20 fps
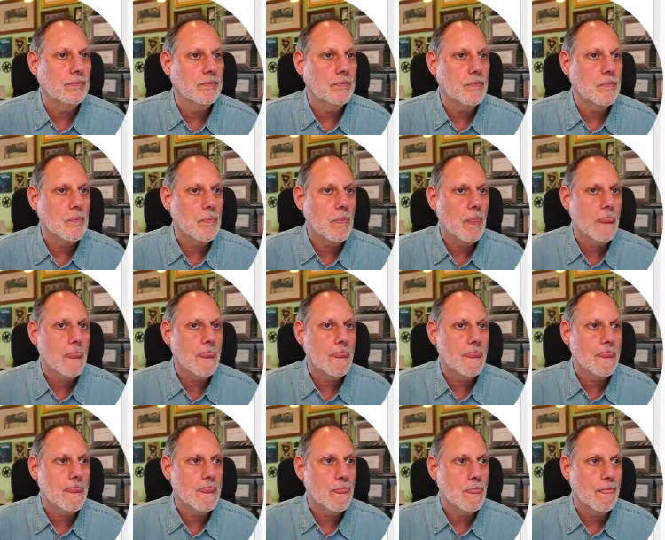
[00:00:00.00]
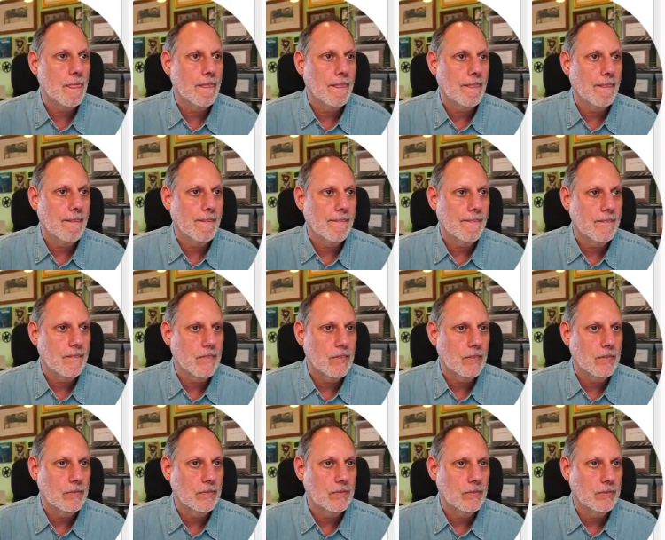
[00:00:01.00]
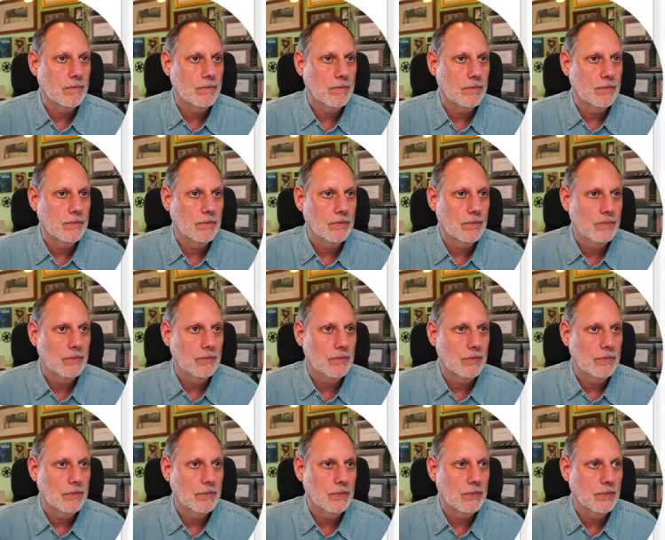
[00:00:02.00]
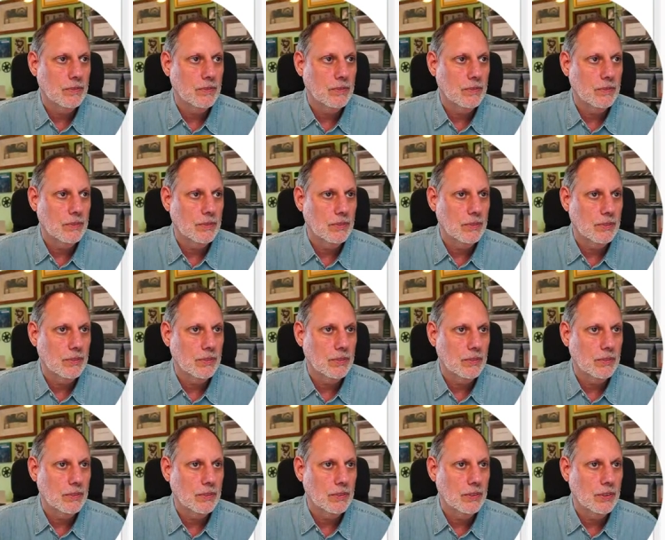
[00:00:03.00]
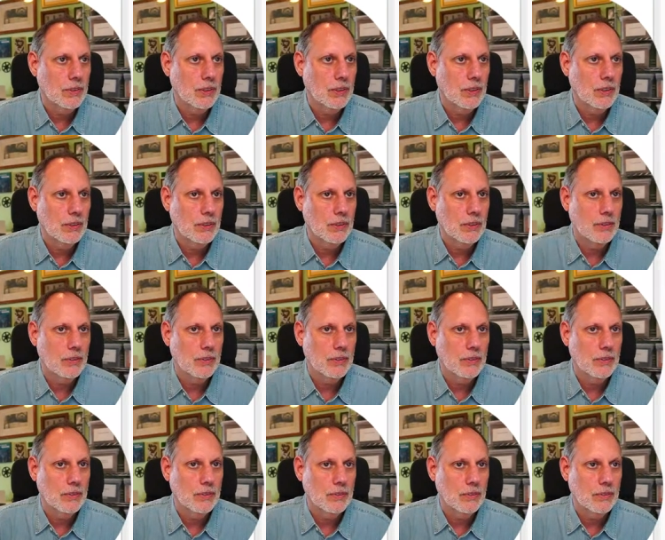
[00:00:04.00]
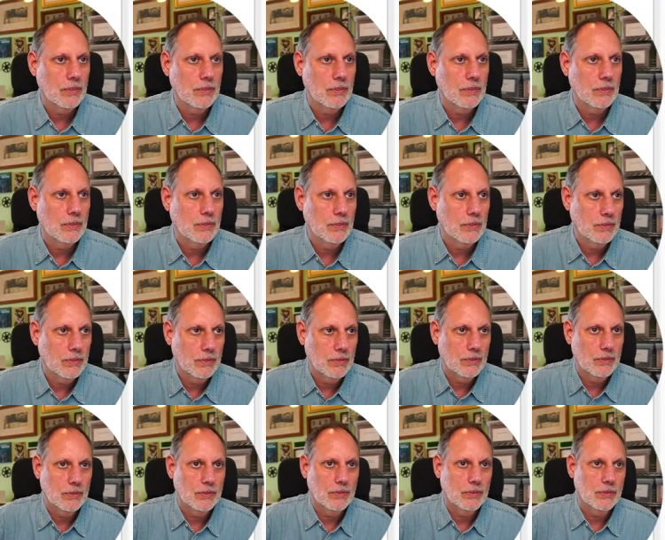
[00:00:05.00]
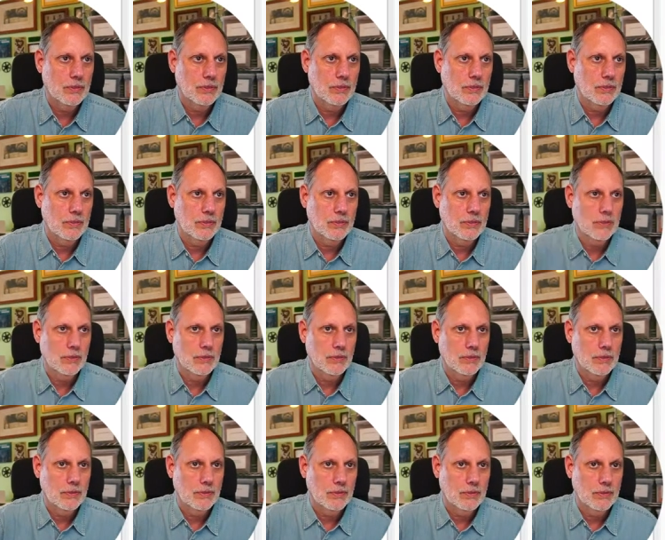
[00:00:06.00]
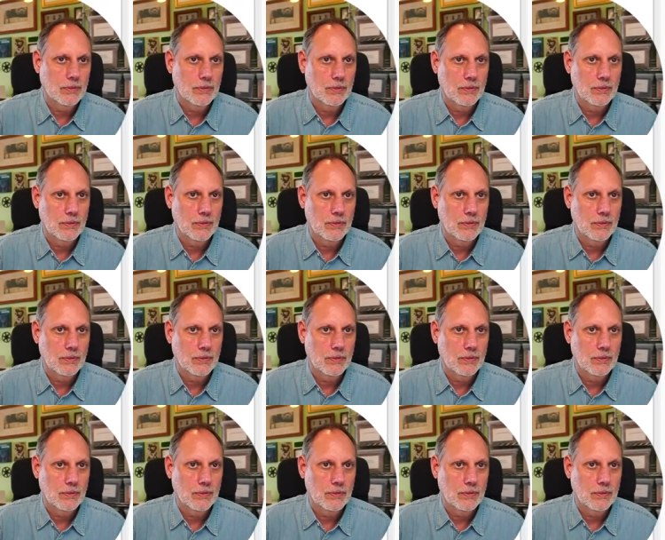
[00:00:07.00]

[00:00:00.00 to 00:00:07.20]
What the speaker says: (no one is talking)